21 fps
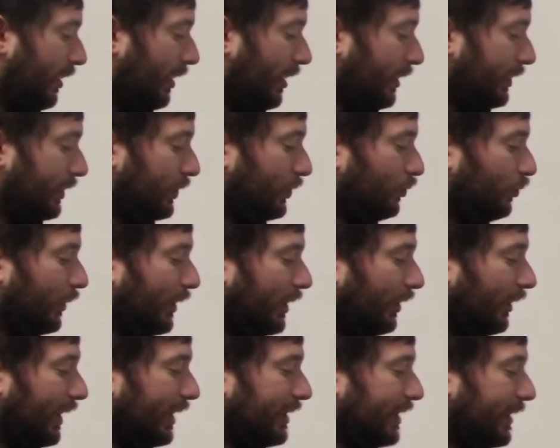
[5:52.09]
you
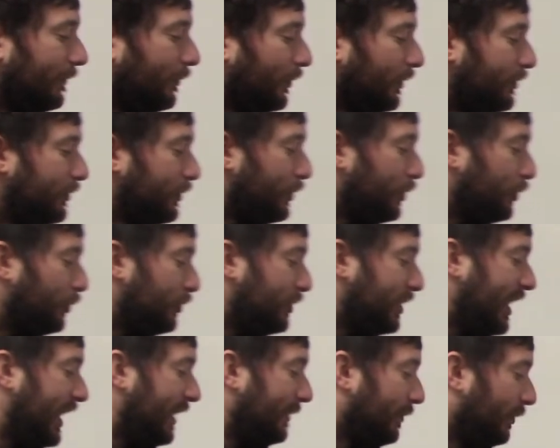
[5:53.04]
will end up with two
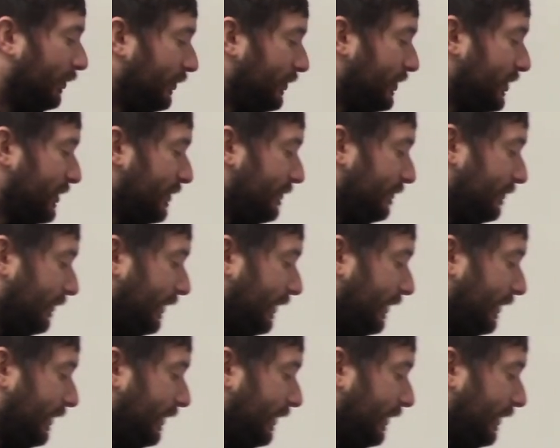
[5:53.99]
tables.